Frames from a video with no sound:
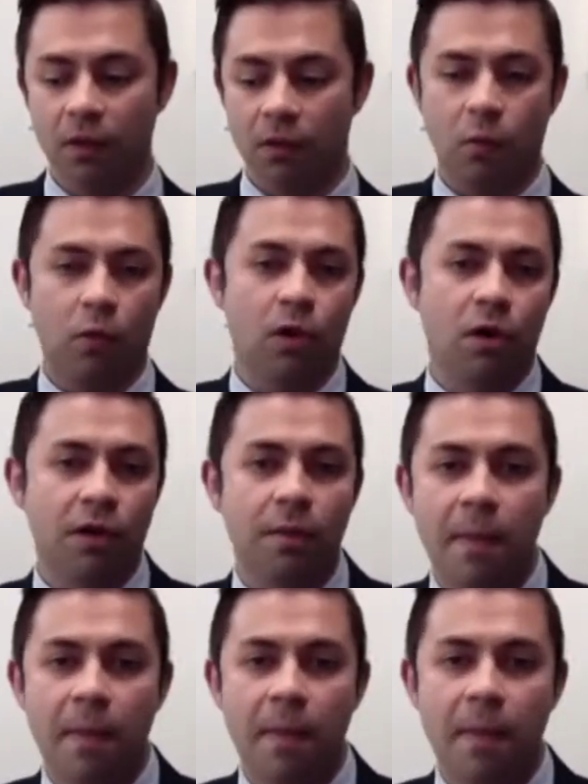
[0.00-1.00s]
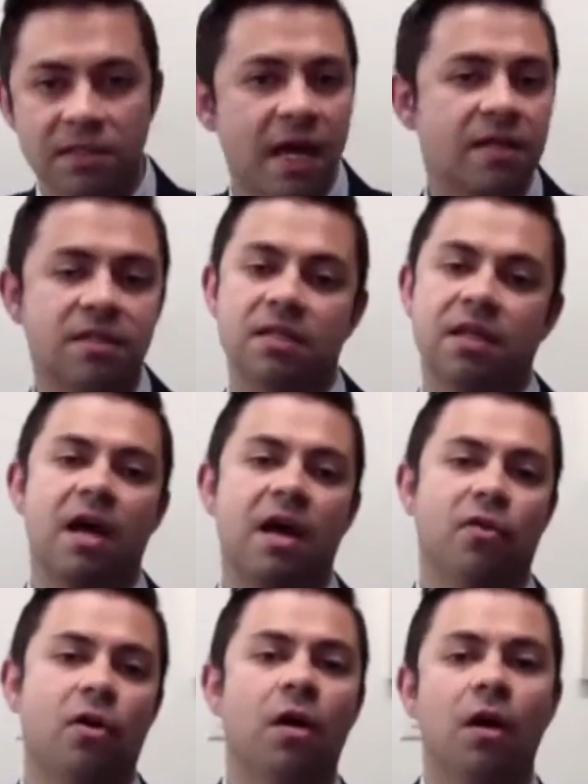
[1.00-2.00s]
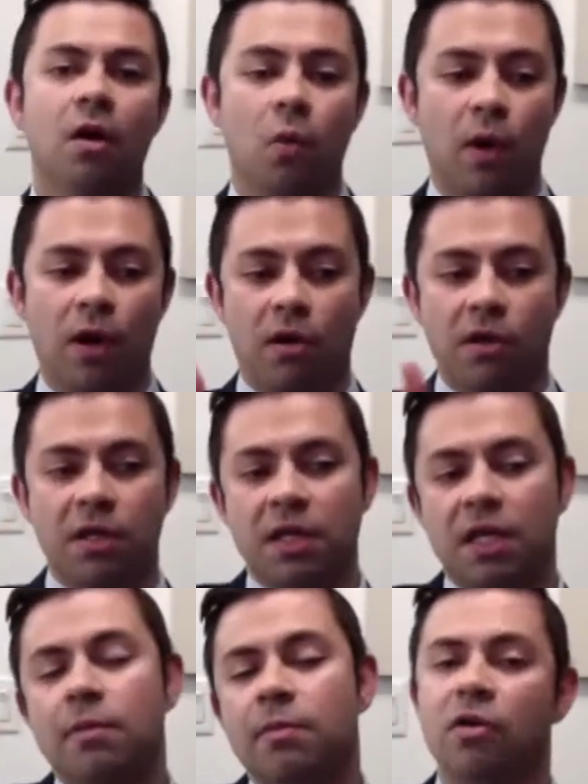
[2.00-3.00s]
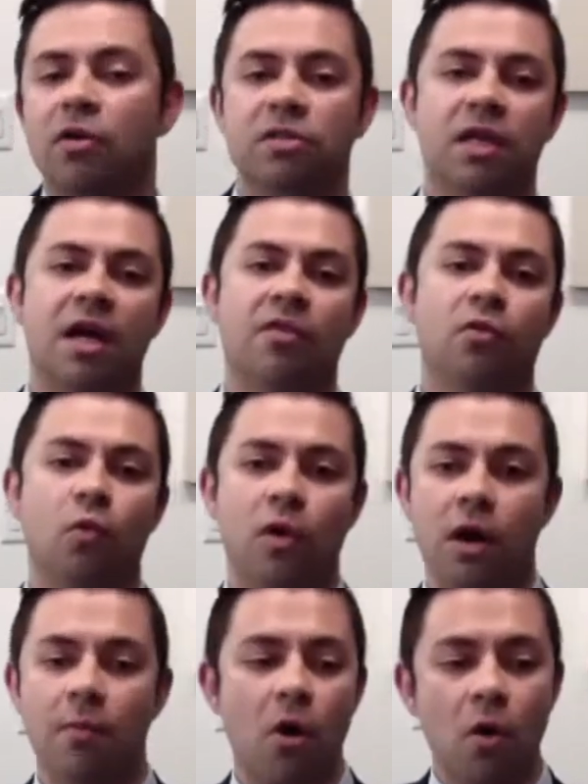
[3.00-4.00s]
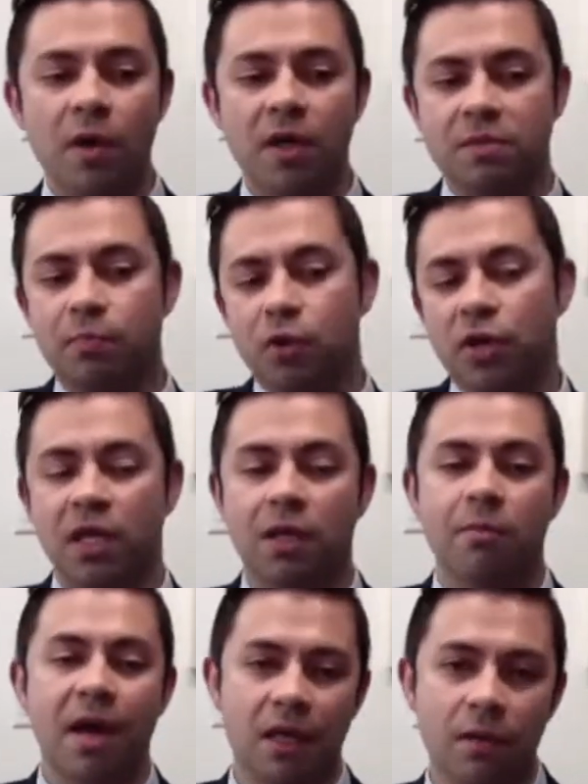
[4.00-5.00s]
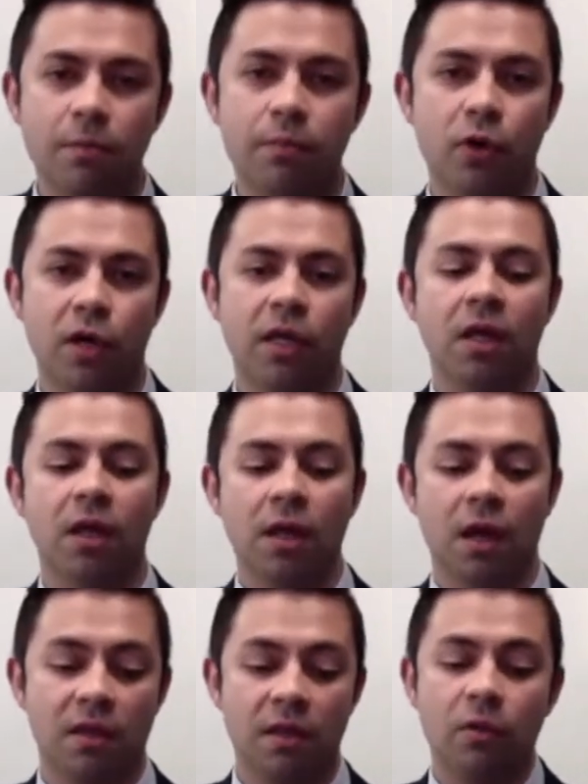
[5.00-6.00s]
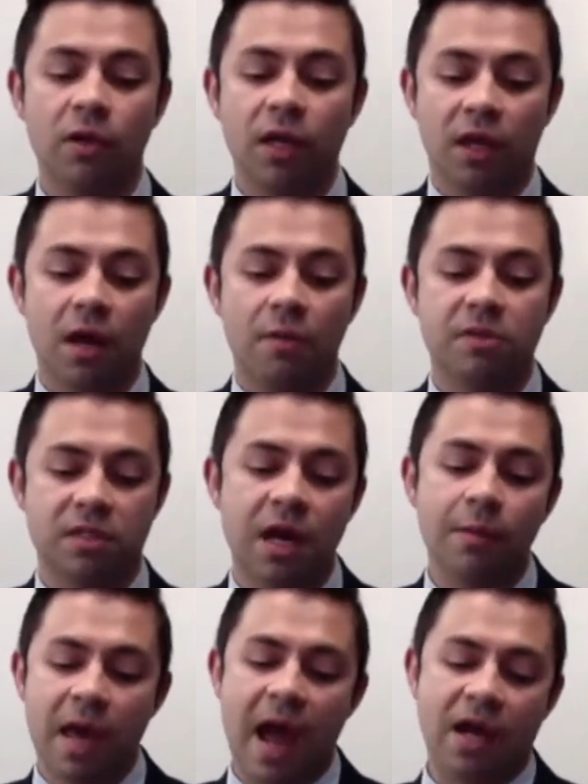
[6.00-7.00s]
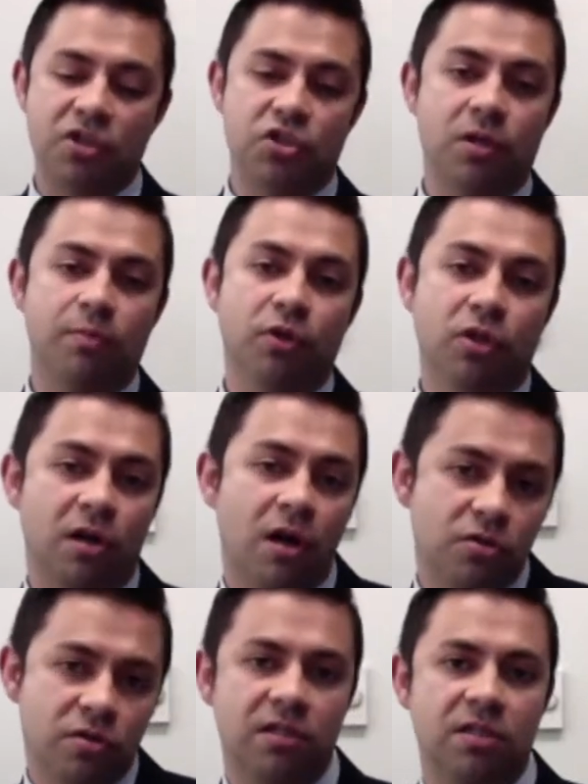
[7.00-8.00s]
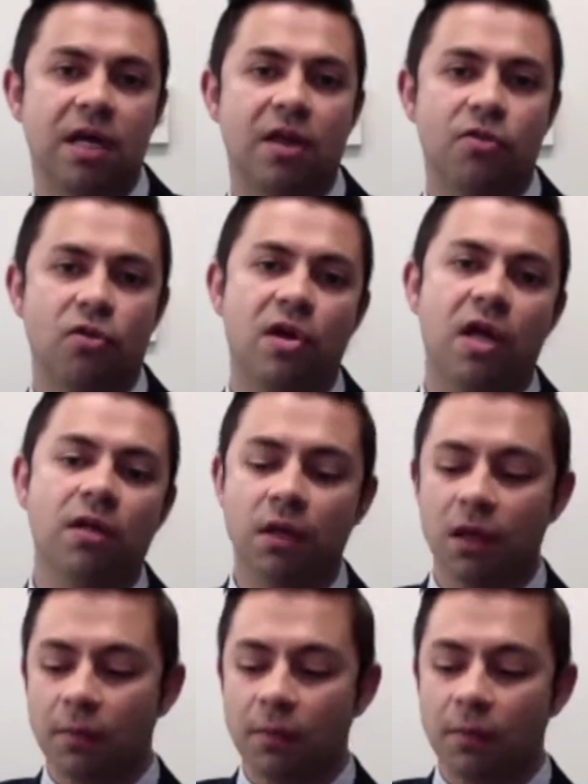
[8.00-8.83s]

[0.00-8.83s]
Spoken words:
we're on a mass text together. We're on an email together, where I'm always putting in my input. And then when it comes time to actually put the contract together, then,